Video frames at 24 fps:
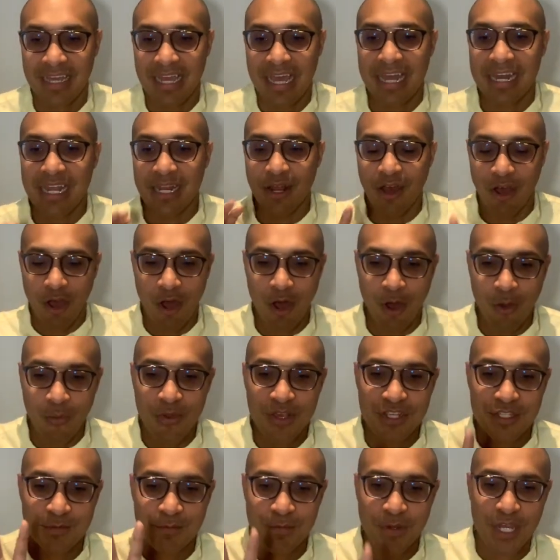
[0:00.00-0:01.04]
And it
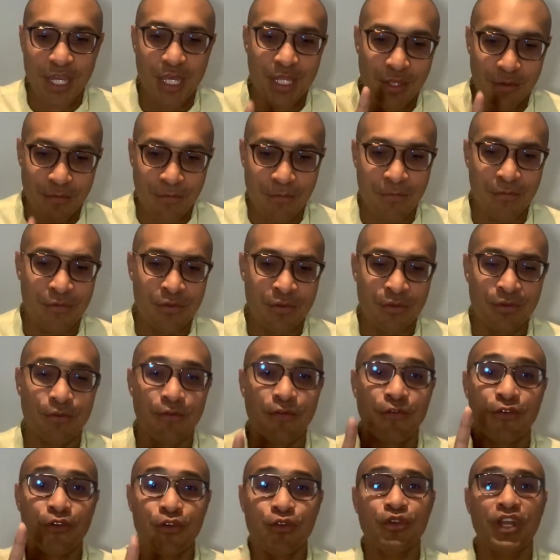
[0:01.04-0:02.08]
always bears the
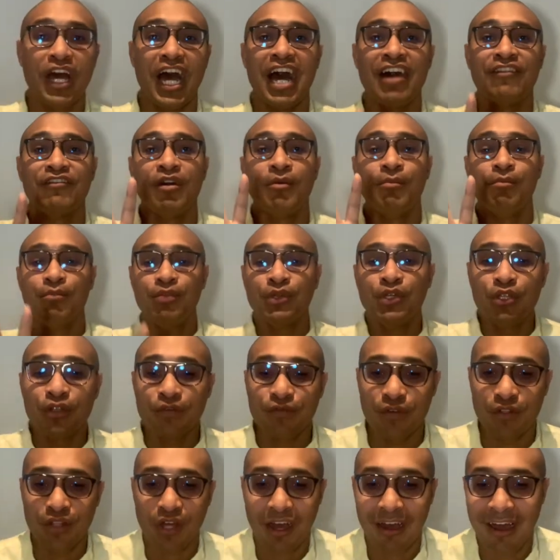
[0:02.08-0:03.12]
fruit of a
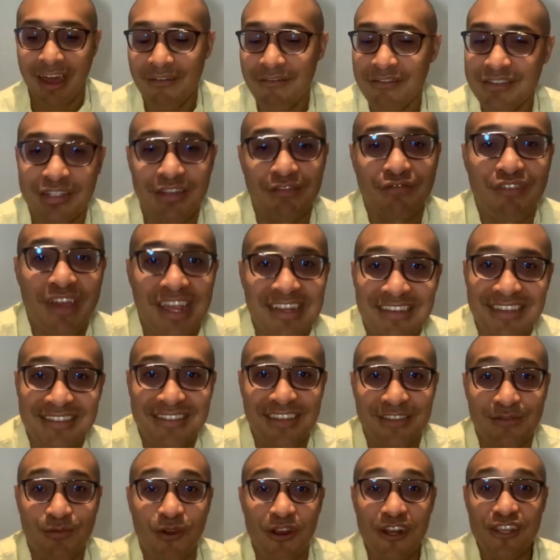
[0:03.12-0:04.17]
beautiful harvest of
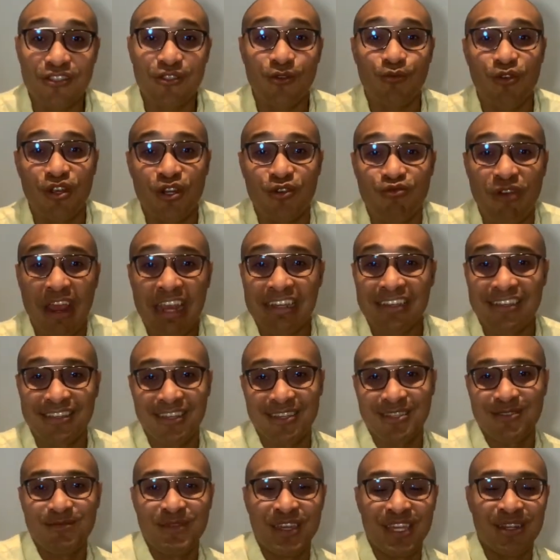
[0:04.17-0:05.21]
righteousness. What does the word
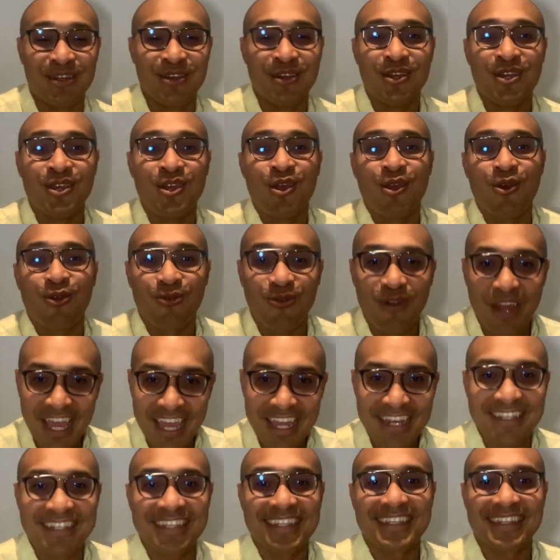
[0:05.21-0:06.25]
righteousness mean?
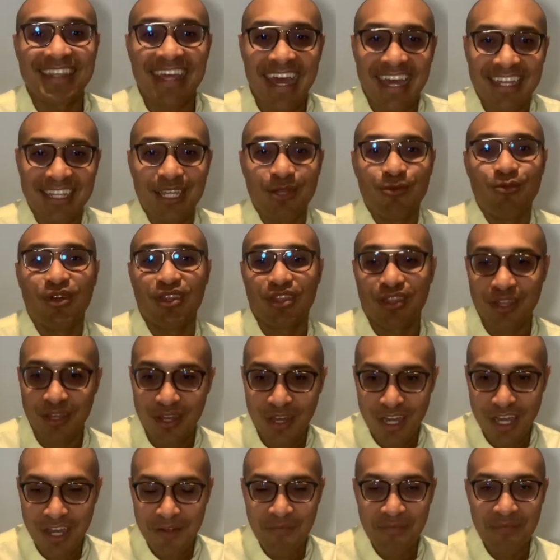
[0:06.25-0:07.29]
Right standing with
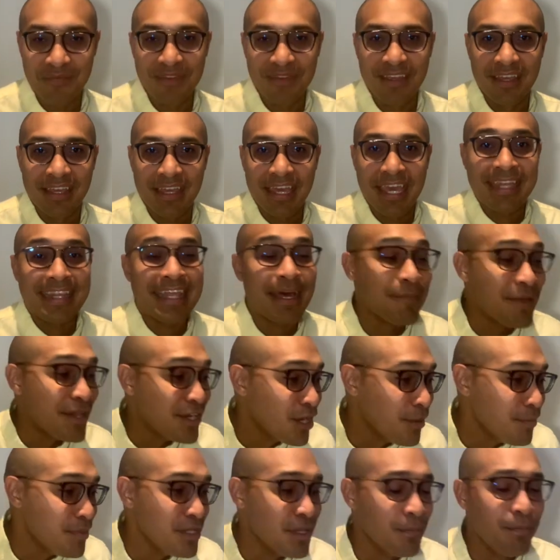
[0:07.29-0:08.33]
God. Hey, that might
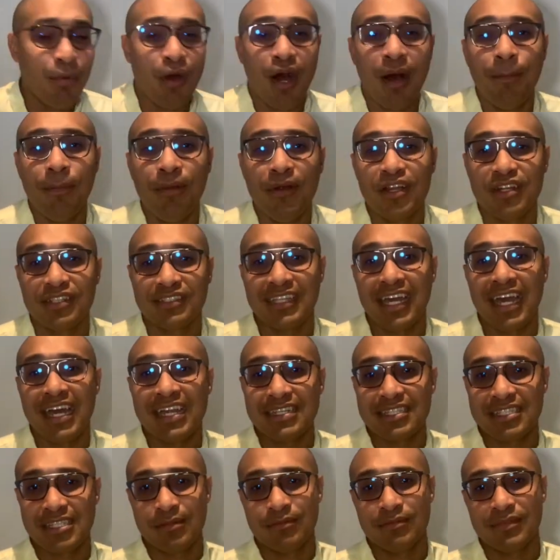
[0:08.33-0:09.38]
not be the popular
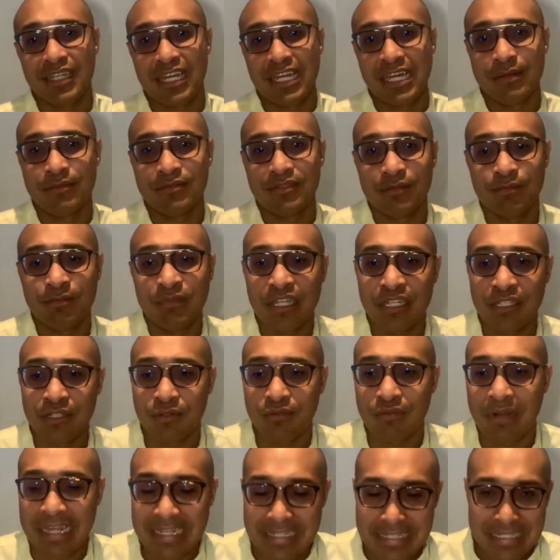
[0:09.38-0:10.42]
stance sometimes, to be on the
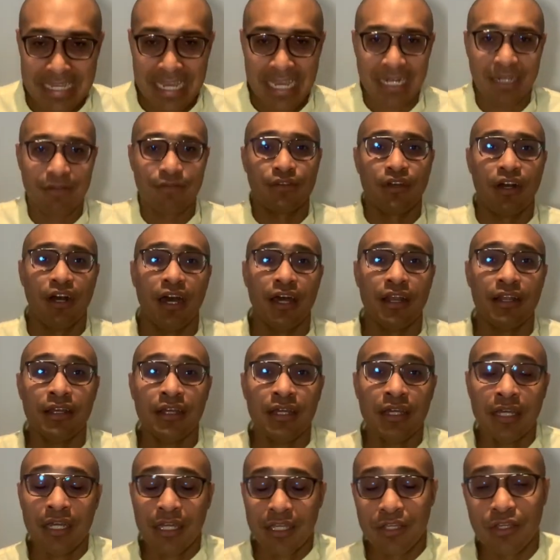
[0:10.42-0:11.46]
right side of God.
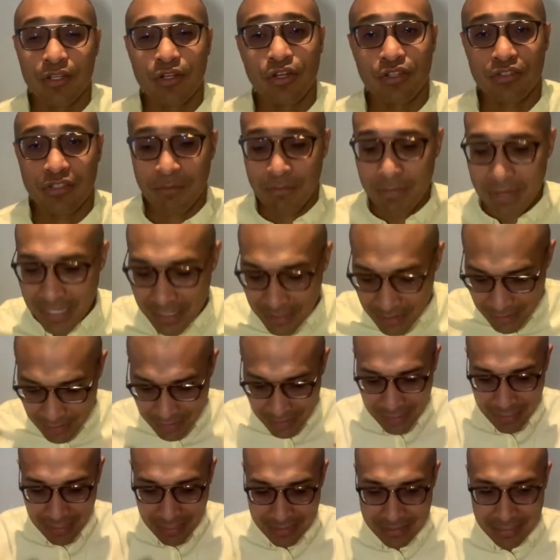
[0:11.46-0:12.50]
You know, to make
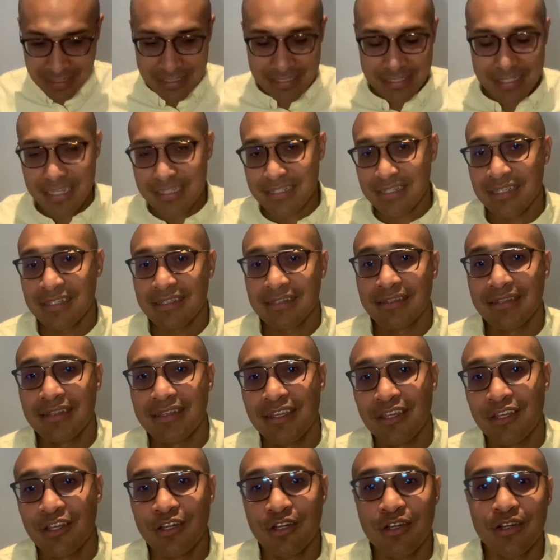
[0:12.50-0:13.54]
a decision,
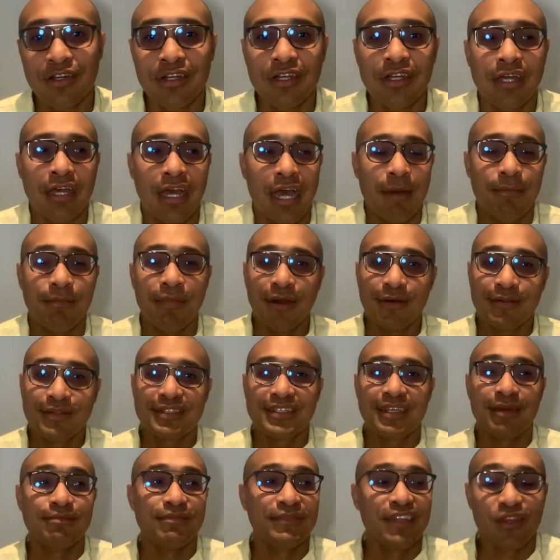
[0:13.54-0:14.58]
you know, about
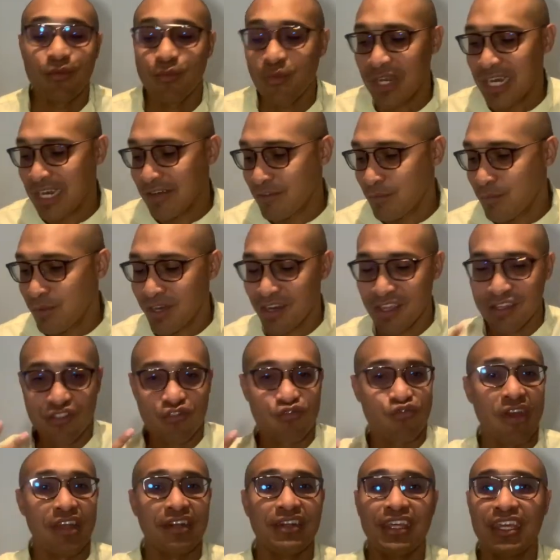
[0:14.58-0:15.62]
something when everybody's
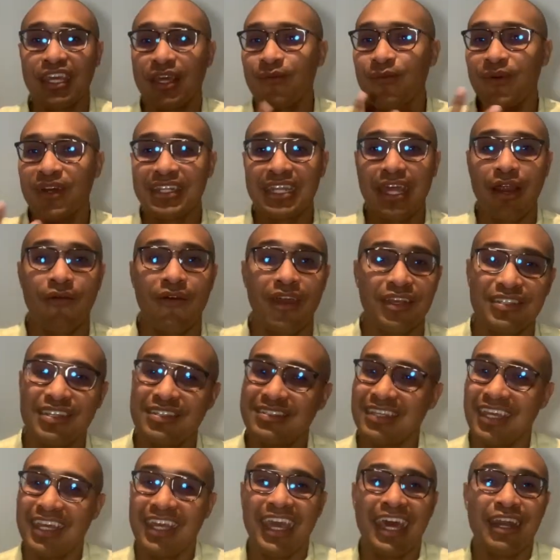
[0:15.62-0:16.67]
trending in one direction.
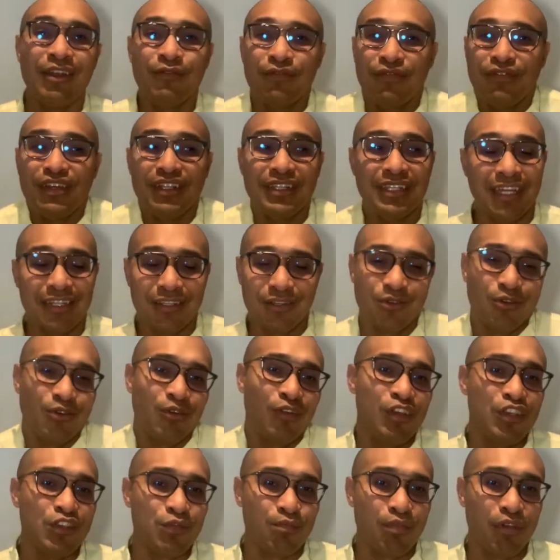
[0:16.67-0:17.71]
Say, hey, I don't feel like the
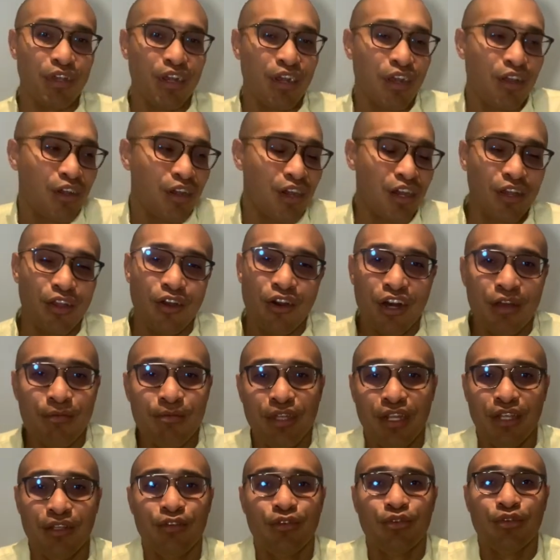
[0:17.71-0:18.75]
Holy Spirit of God called me
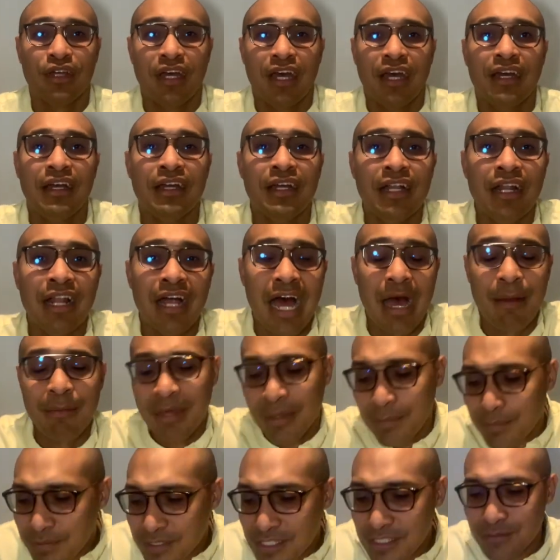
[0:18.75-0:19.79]
to do that. I'm
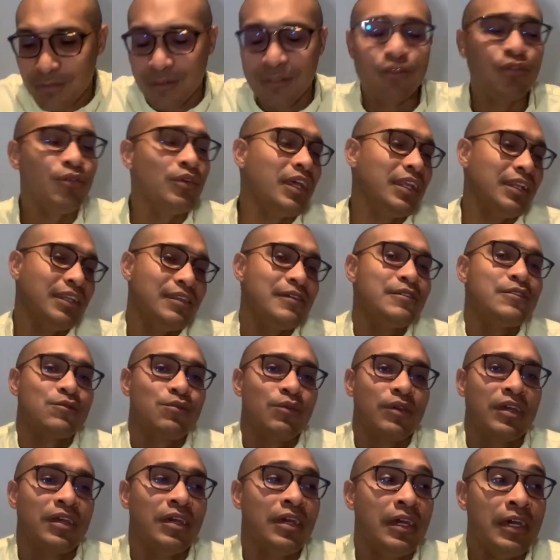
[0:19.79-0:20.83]
at peace with doing it this
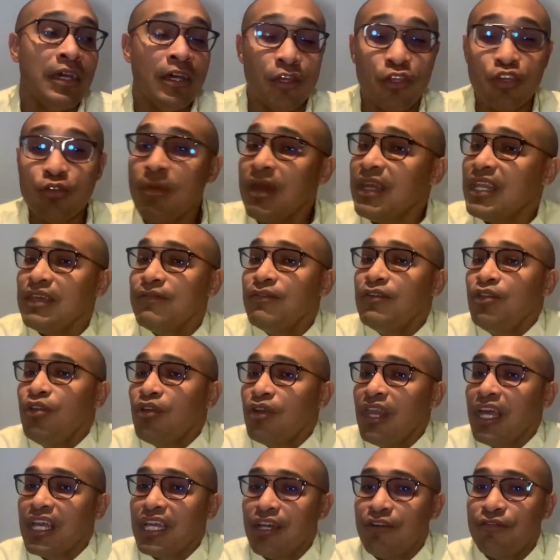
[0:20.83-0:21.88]
way. You might even look
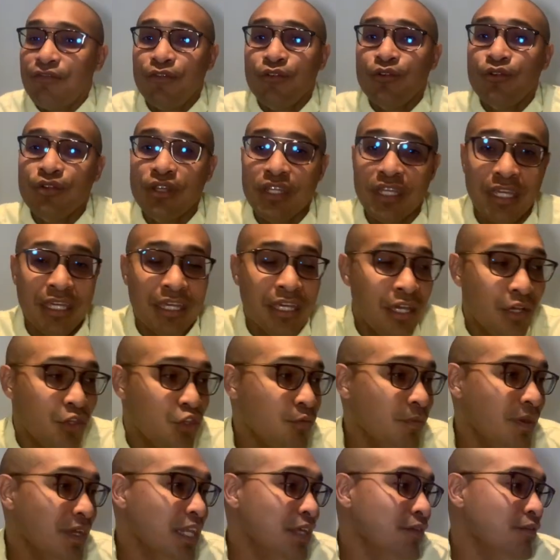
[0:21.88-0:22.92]
like a phony. You
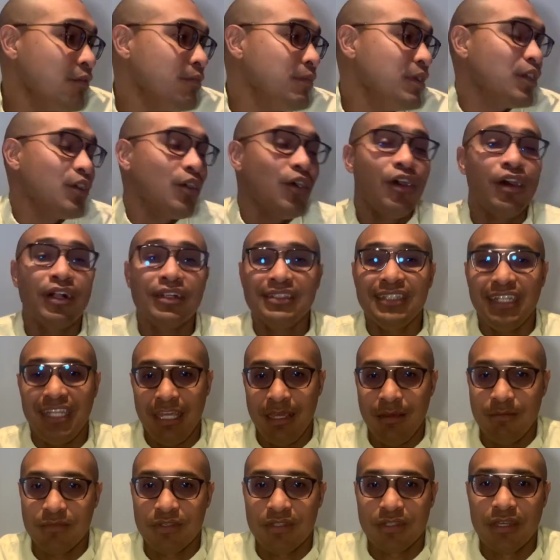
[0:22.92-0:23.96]
might even be called
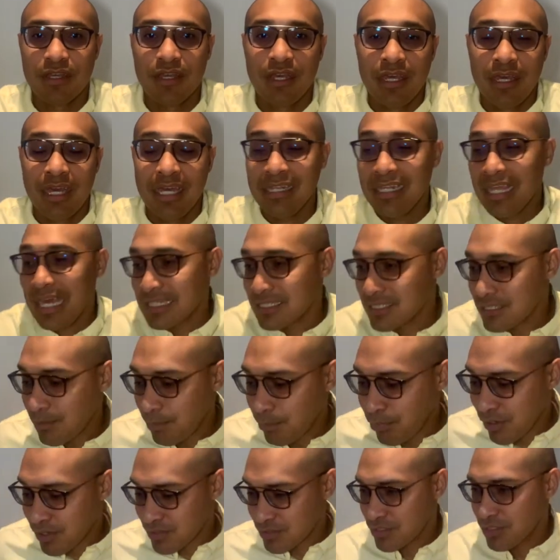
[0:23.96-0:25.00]
names. And that's the
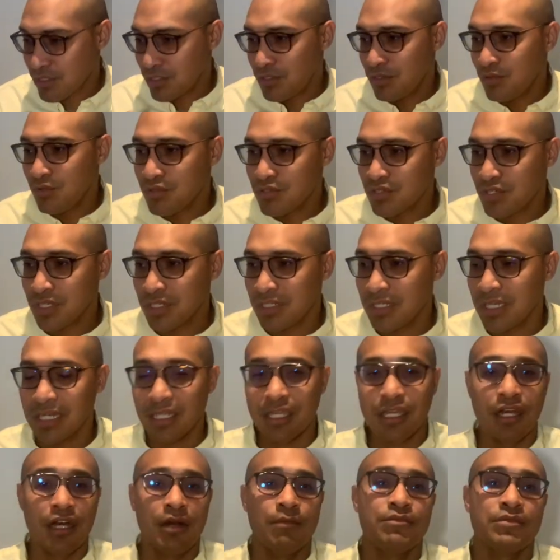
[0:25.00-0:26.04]
persecution that
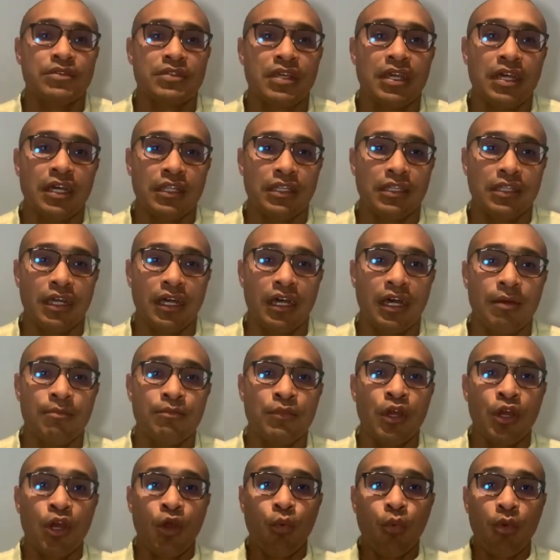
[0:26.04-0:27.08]
comes
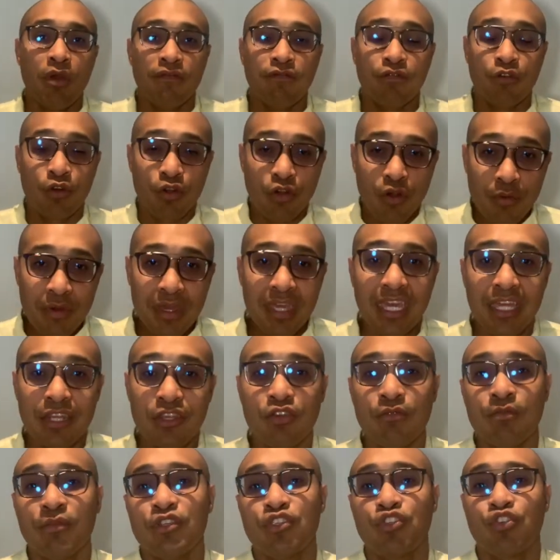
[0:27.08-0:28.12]
with growing in
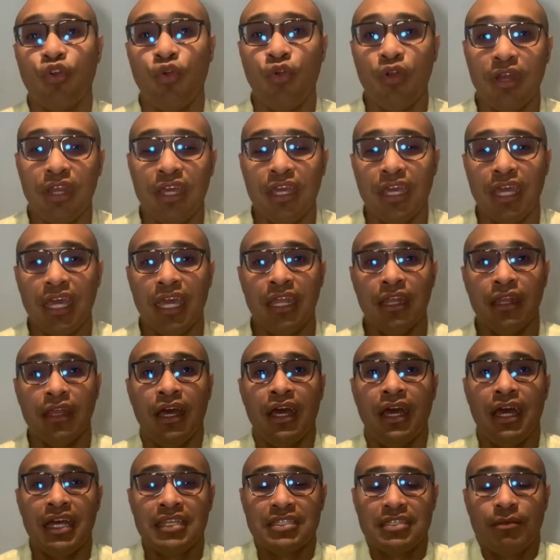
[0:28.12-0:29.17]
your maturity
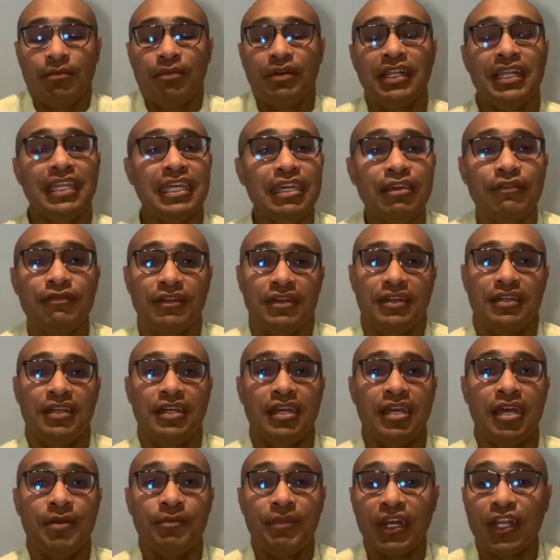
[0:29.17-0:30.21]
as a believer.
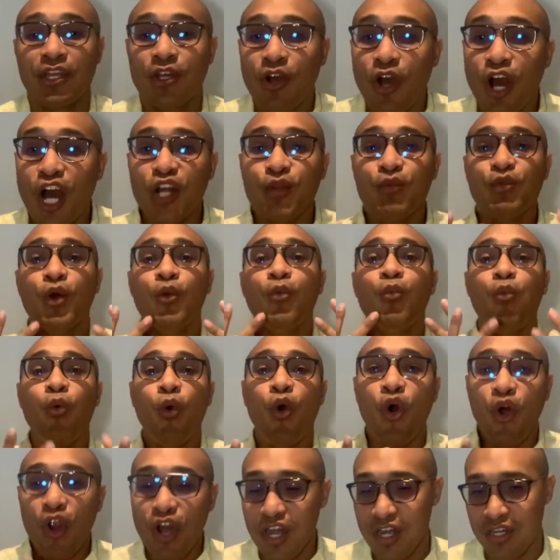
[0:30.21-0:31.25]
But God
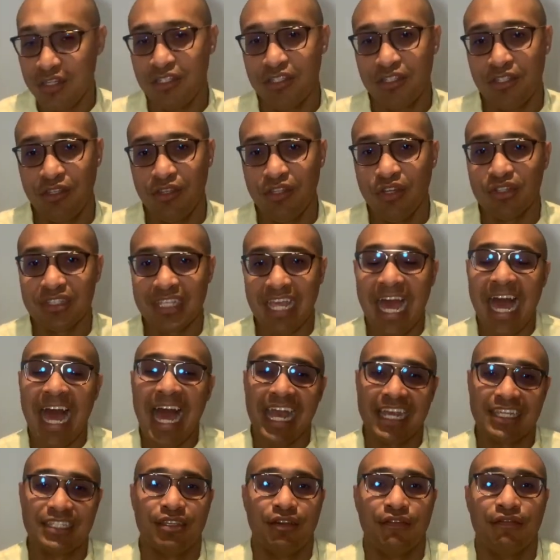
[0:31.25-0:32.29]
rewards those
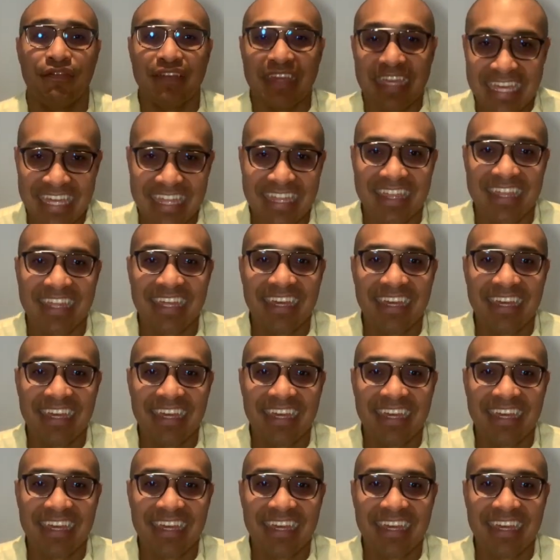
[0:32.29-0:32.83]
acts of faith.